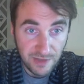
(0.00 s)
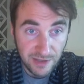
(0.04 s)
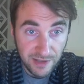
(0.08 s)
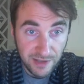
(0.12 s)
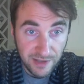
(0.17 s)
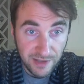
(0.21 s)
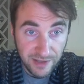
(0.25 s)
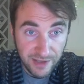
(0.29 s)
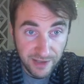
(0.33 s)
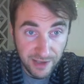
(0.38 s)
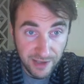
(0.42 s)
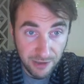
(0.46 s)

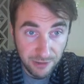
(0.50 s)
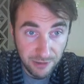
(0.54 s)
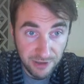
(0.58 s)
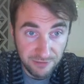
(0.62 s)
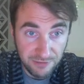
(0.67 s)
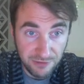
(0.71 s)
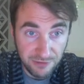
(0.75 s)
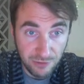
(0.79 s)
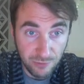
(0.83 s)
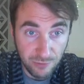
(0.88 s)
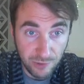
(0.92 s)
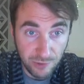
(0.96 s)
have you
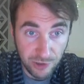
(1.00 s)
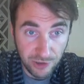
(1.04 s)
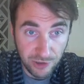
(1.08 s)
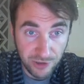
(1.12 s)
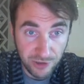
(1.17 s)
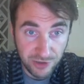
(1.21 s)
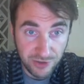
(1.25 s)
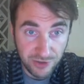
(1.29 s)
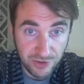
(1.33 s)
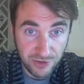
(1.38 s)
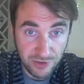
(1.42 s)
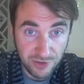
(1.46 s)

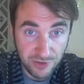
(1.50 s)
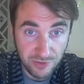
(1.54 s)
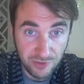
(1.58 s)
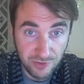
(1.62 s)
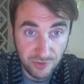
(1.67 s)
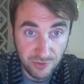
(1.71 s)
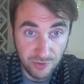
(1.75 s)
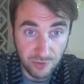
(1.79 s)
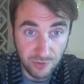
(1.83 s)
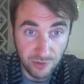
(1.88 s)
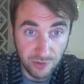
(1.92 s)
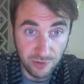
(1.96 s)
worked to
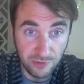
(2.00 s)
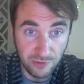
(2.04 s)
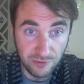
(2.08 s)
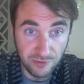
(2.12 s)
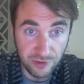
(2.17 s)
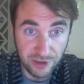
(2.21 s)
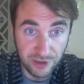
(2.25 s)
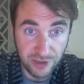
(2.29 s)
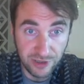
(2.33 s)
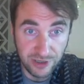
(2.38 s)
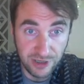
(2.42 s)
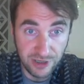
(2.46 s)

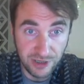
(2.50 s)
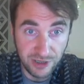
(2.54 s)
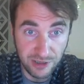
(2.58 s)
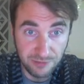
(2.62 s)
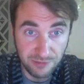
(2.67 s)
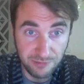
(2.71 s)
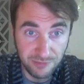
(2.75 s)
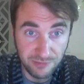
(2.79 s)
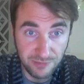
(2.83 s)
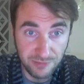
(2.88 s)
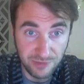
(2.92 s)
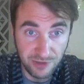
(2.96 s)

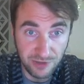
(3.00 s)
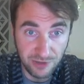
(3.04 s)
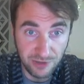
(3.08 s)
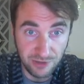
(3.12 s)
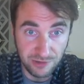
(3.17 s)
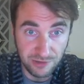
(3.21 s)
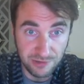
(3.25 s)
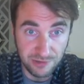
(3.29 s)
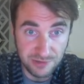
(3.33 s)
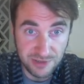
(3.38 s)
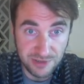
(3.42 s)
overcome those